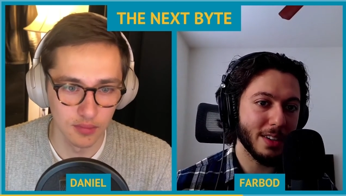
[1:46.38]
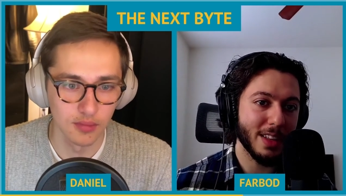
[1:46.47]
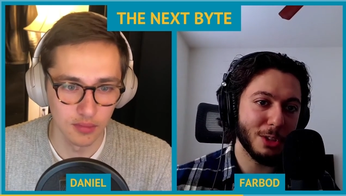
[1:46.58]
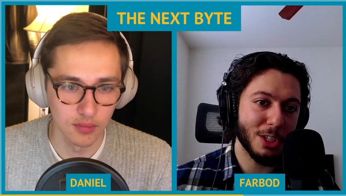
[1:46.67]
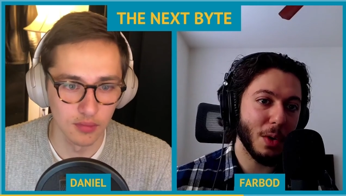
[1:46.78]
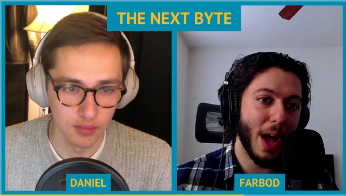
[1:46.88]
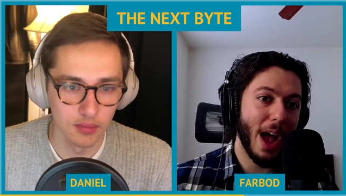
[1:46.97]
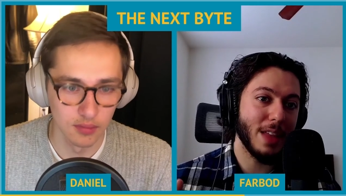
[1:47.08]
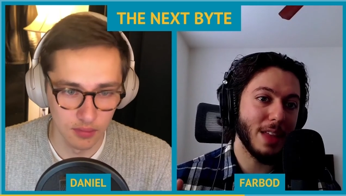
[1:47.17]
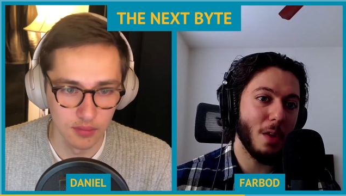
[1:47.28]
Speaker 1: Like you still
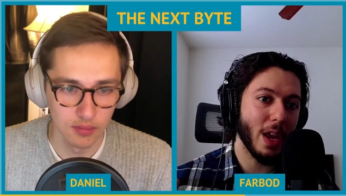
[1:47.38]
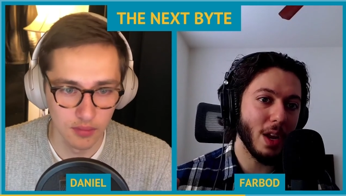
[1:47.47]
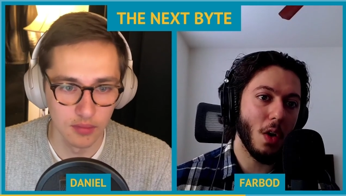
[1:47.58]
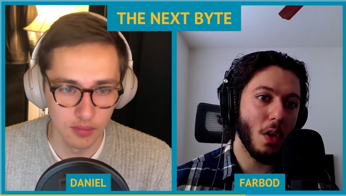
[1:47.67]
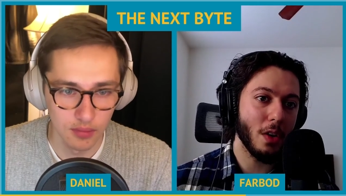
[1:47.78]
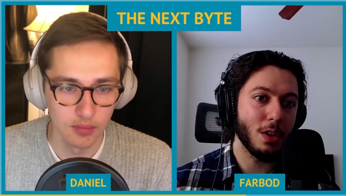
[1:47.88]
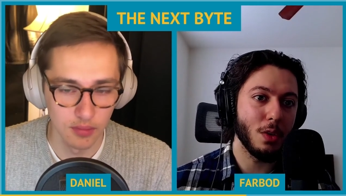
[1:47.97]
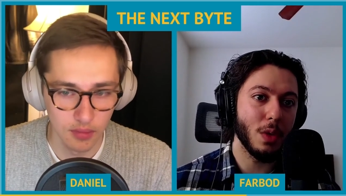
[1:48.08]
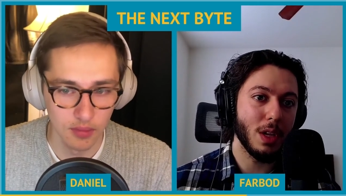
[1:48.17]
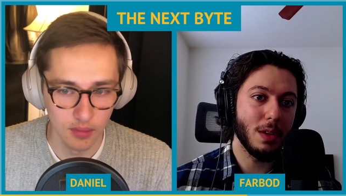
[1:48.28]
have that weight on
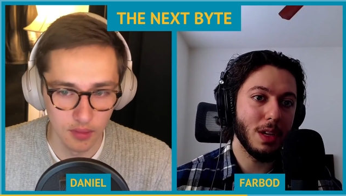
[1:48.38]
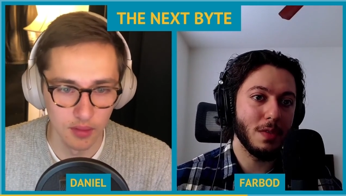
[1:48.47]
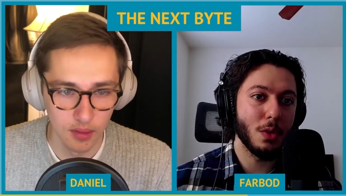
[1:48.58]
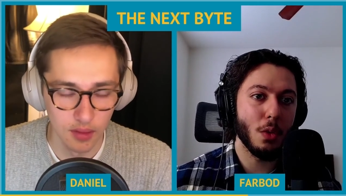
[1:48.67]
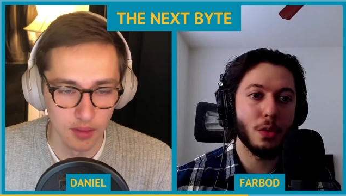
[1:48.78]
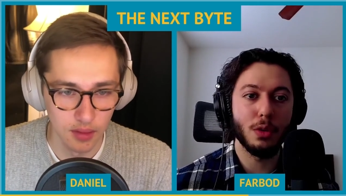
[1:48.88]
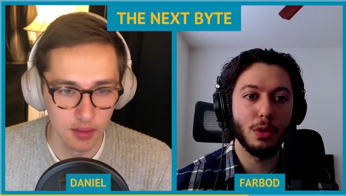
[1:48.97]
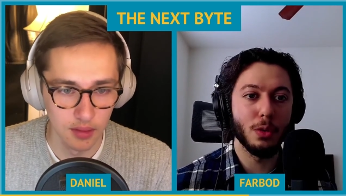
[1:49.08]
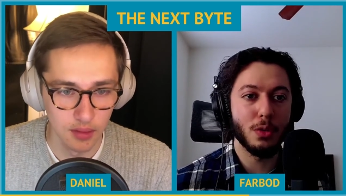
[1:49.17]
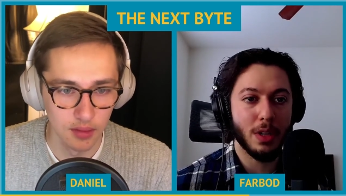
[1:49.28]
you, even though you're
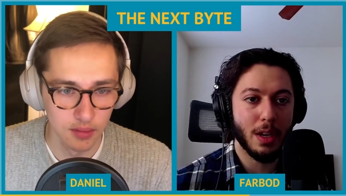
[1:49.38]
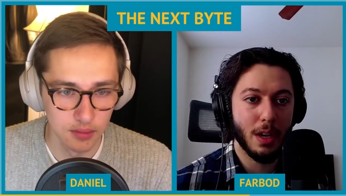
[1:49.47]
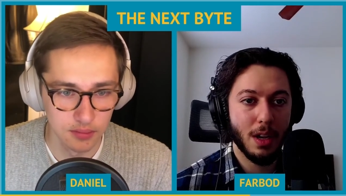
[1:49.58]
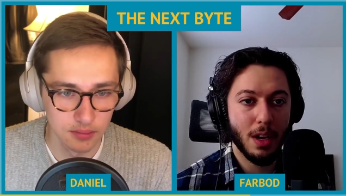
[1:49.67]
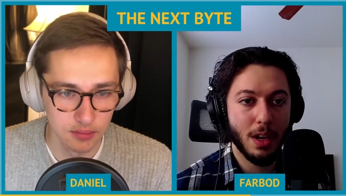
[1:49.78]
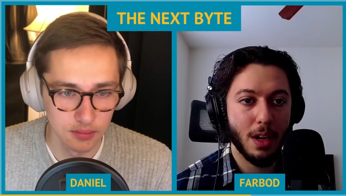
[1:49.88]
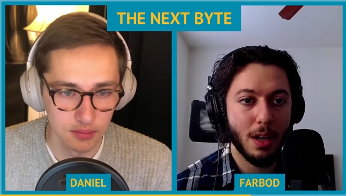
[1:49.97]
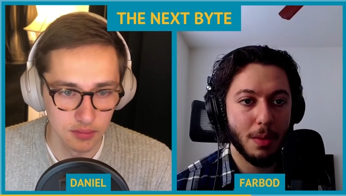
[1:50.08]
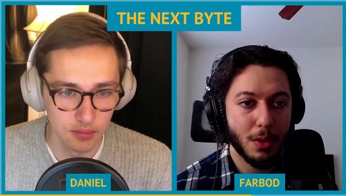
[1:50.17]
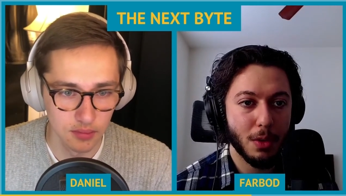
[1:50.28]
losing
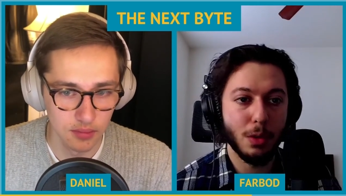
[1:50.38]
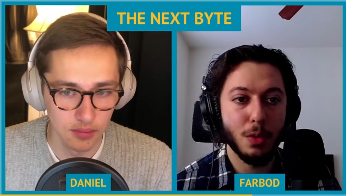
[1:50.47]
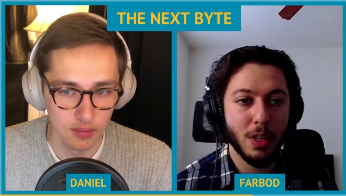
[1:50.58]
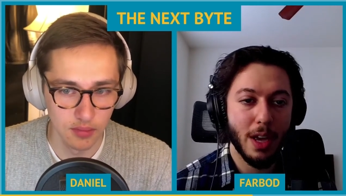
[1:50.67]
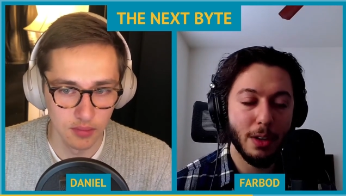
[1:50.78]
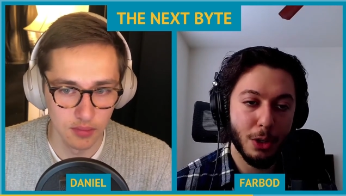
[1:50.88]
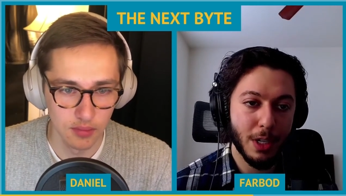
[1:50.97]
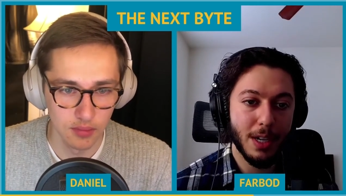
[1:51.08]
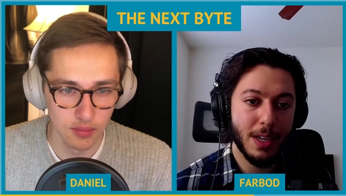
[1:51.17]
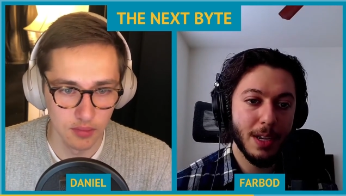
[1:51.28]

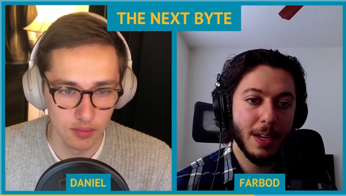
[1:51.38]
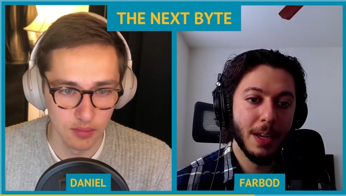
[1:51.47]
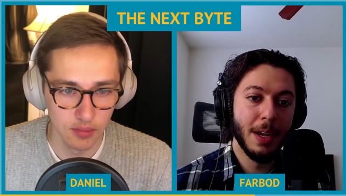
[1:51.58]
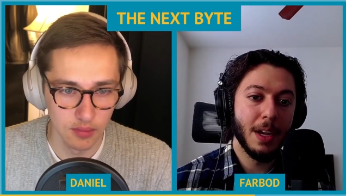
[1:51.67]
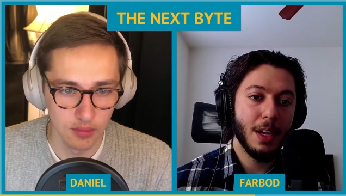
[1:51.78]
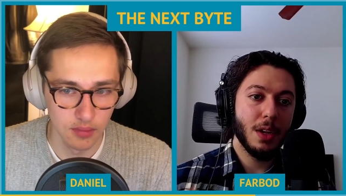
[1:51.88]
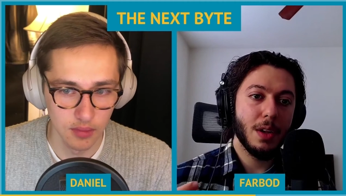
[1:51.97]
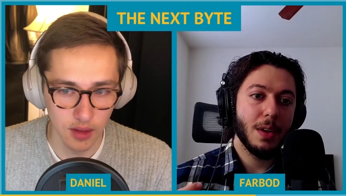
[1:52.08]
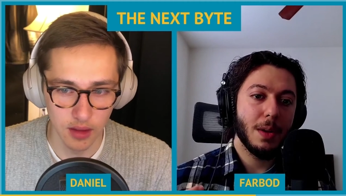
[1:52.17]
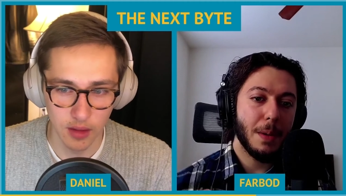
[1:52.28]
energy.
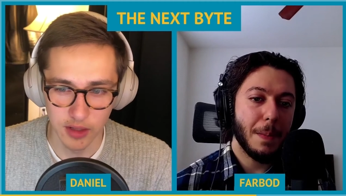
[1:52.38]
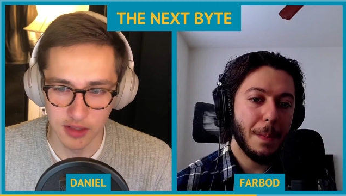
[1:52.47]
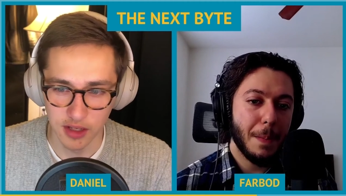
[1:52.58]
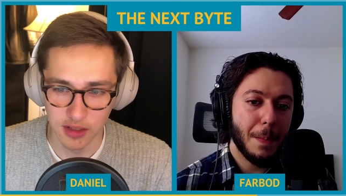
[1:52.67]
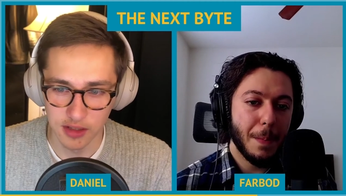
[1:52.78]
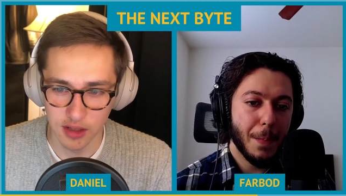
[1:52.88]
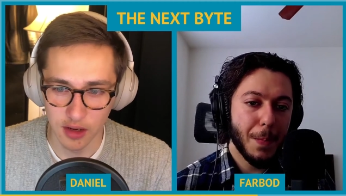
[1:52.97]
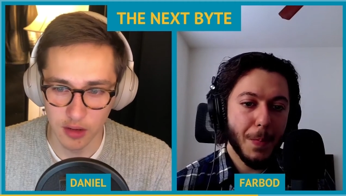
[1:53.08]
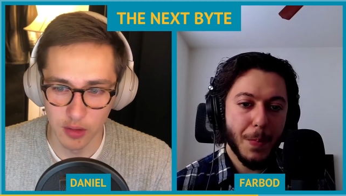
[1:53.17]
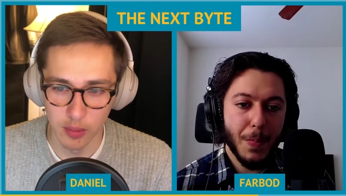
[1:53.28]
Speaker 2: Yeah, that makes sense. I
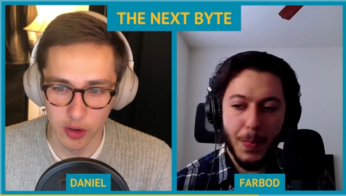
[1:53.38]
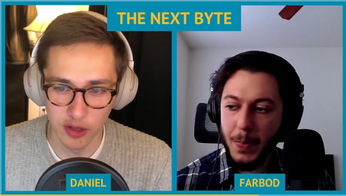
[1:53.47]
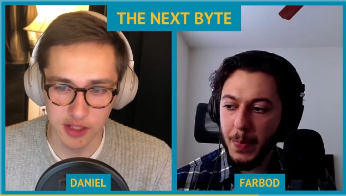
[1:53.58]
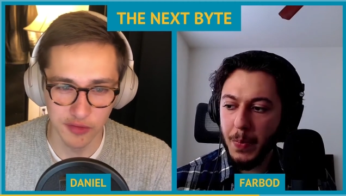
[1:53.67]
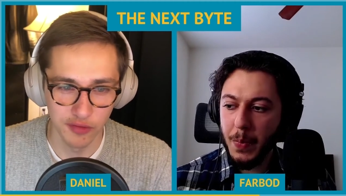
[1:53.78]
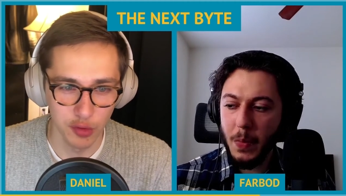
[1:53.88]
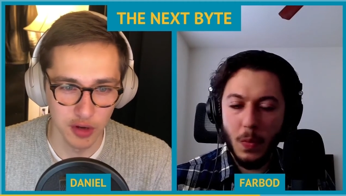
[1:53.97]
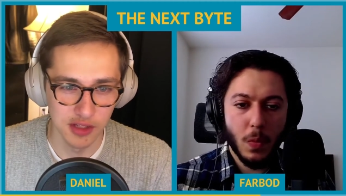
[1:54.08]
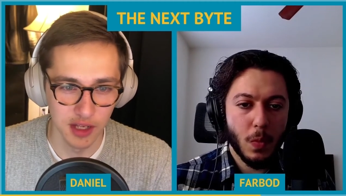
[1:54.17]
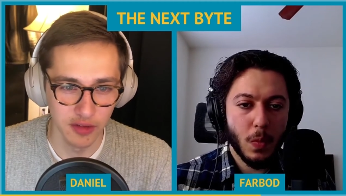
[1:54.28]
know a Boeing
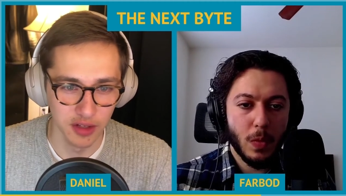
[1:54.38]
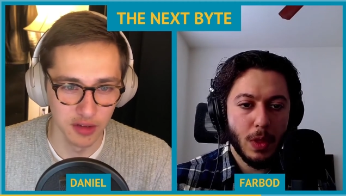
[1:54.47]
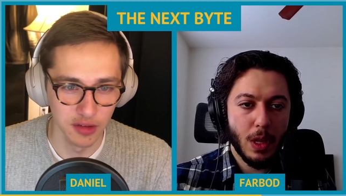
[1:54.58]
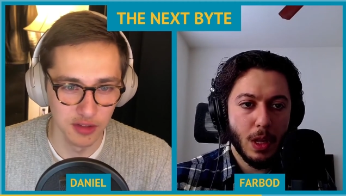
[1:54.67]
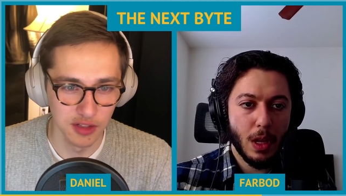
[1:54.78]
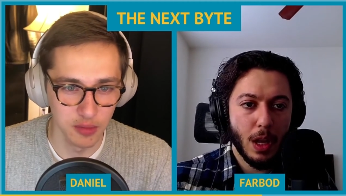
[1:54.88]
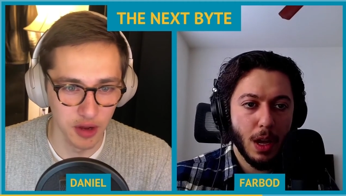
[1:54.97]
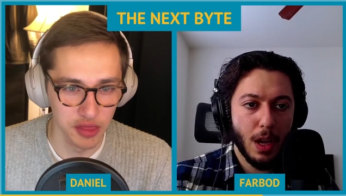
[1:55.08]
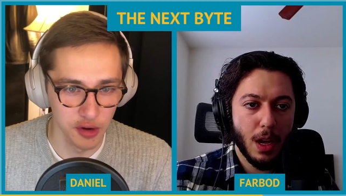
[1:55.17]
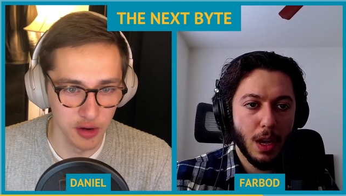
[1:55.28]
747 loses
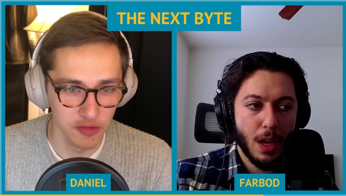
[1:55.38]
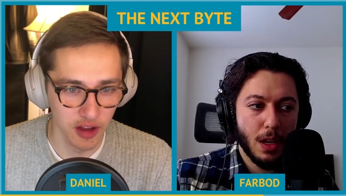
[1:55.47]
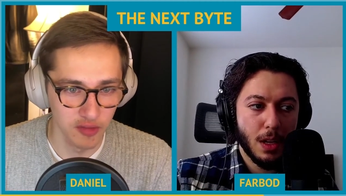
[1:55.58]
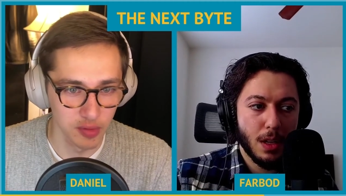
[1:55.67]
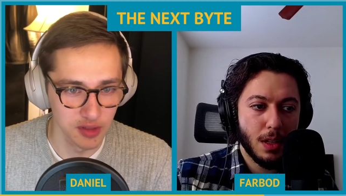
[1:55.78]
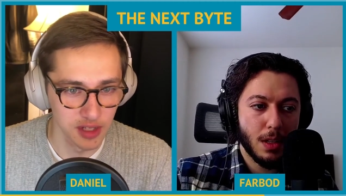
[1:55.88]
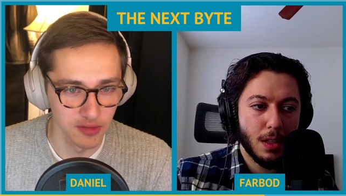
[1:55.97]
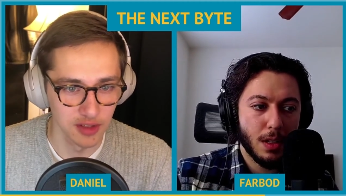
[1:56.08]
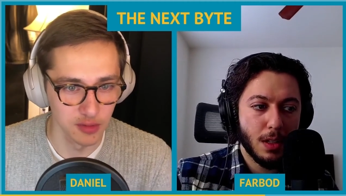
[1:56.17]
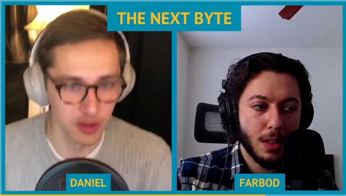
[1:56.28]
about 35% of
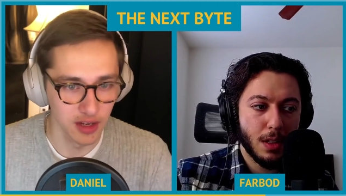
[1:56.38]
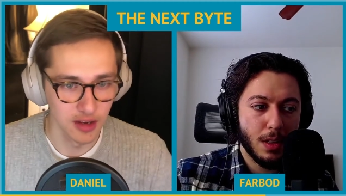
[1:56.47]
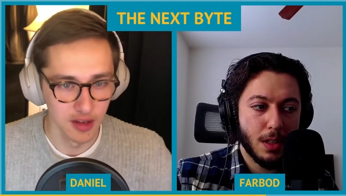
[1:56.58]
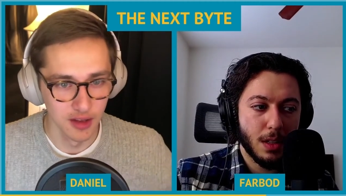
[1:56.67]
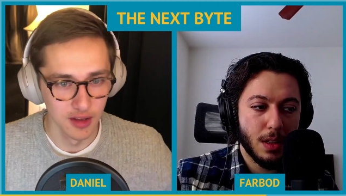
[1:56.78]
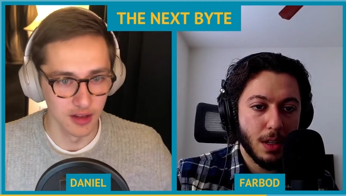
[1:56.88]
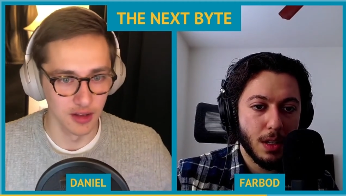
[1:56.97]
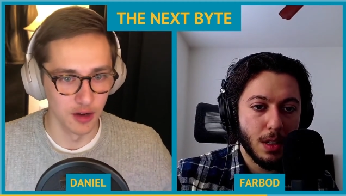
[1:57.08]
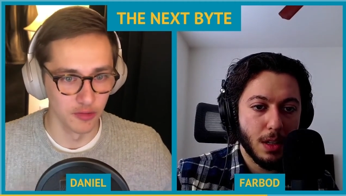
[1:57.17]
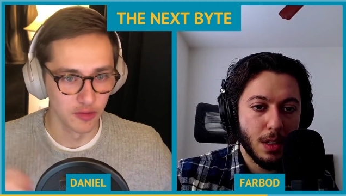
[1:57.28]
its weight, you
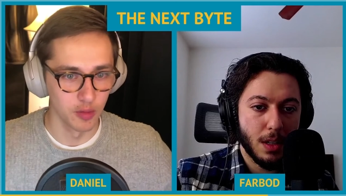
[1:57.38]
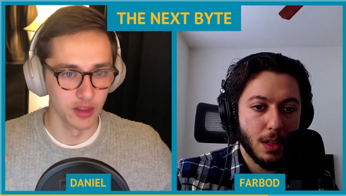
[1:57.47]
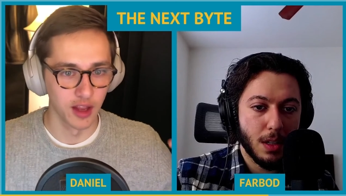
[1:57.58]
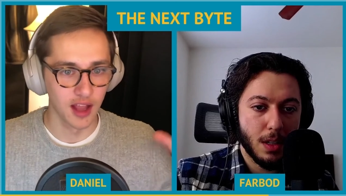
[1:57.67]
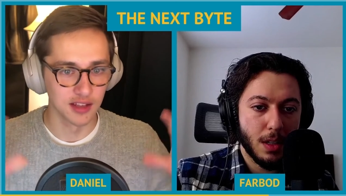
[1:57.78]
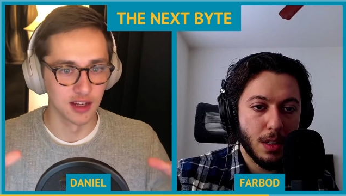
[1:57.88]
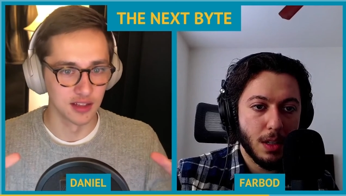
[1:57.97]
know, from when the gas tank